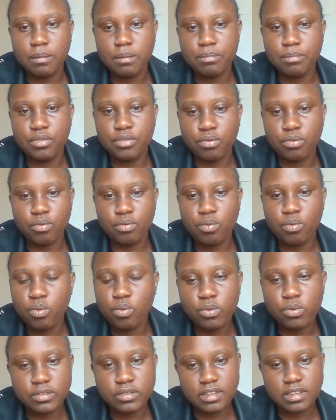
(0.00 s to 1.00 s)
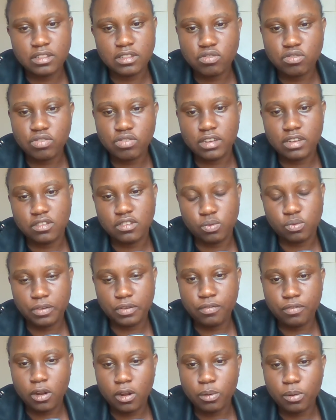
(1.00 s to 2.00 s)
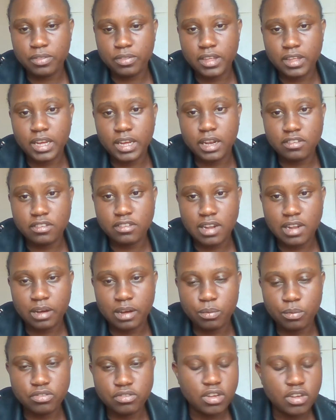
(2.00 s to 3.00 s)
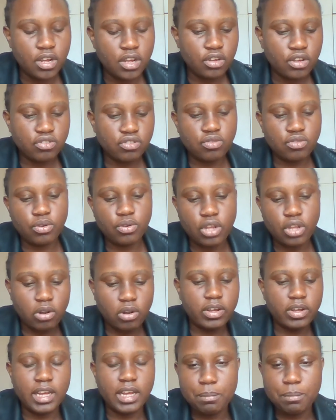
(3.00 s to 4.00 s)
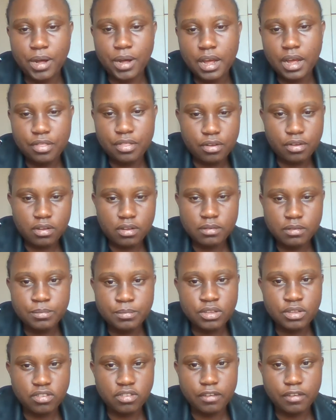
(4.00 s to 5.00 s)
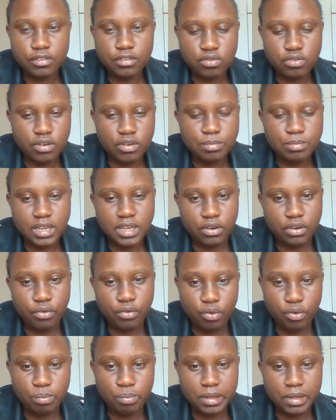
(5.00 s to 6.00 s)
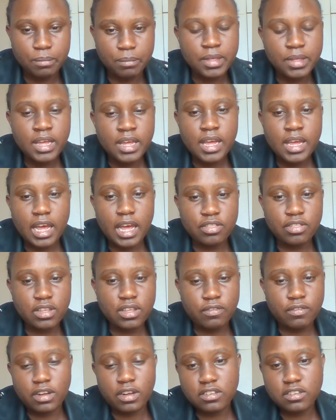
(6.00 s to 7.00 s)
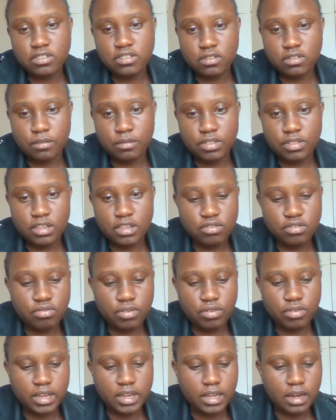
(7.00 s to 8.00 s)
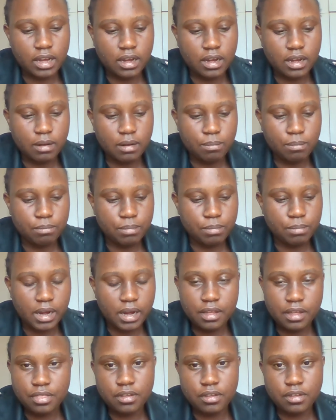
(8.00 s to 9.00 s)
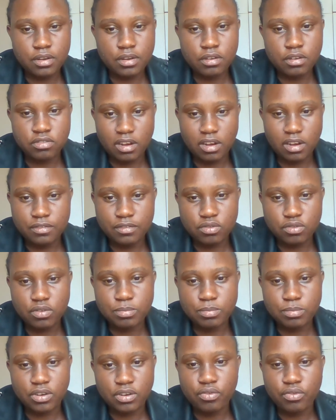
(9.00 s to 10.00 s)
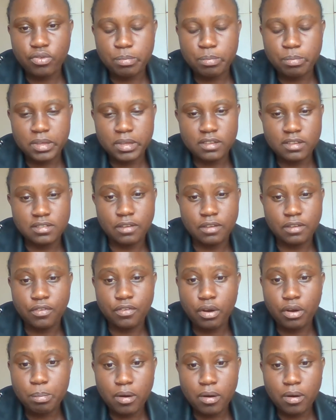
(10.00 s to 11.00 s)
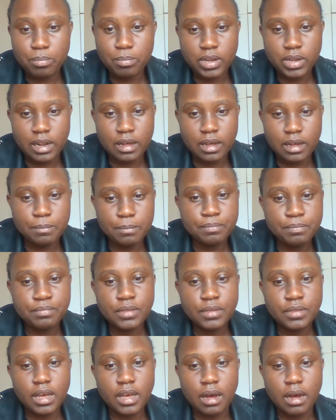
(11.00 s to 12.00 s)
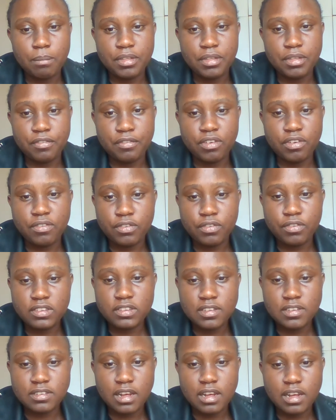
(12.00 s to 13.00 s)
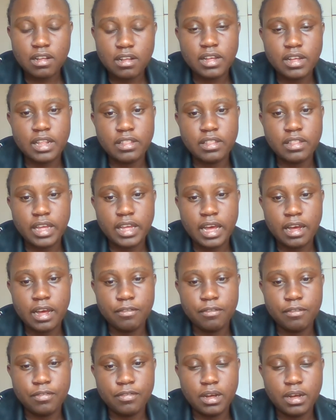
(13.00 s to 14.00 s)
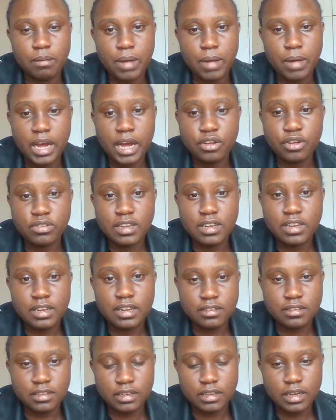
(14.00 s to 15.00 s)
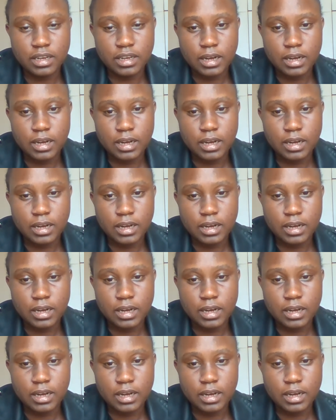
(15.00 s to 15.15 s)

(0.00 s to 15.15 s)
the rules and structures we follow in the English language. So you're looking at Python, JavaScript, and Ruby. And the advantages of these three, Python, JavaScript, and Ruby, is they're very popular, they're very versatile, and they have high utility